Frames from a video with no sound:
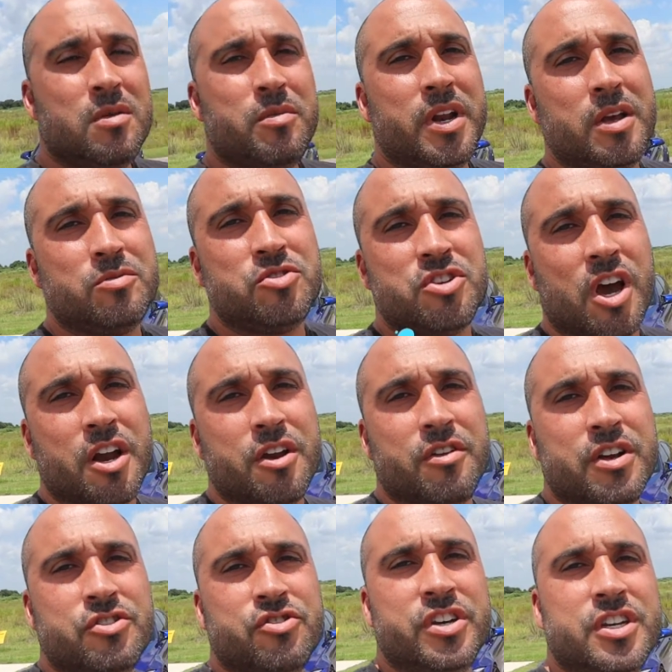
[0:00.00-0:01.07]
My name is Johnny
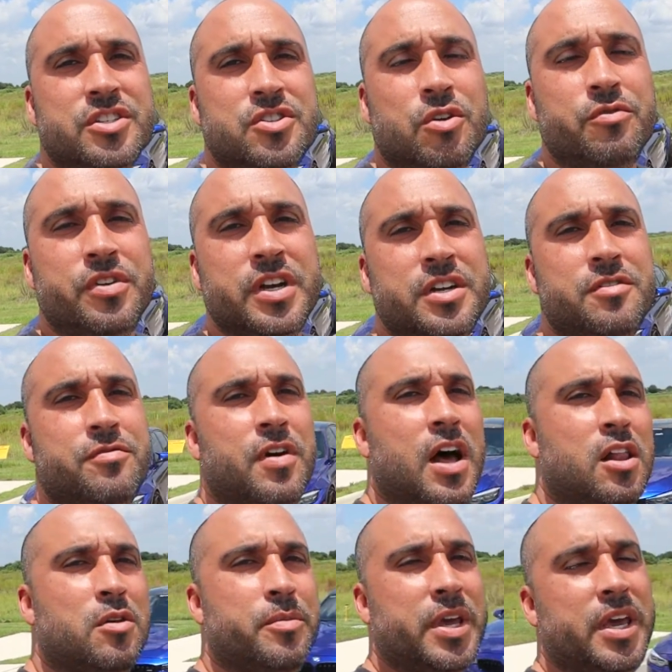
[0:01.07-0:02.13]
Rodriguez. Don't forget to
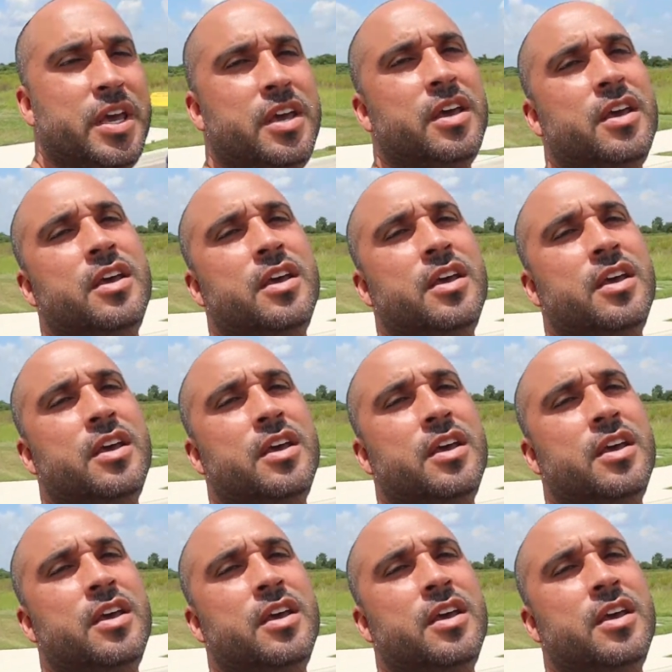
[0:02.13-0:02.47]
follow me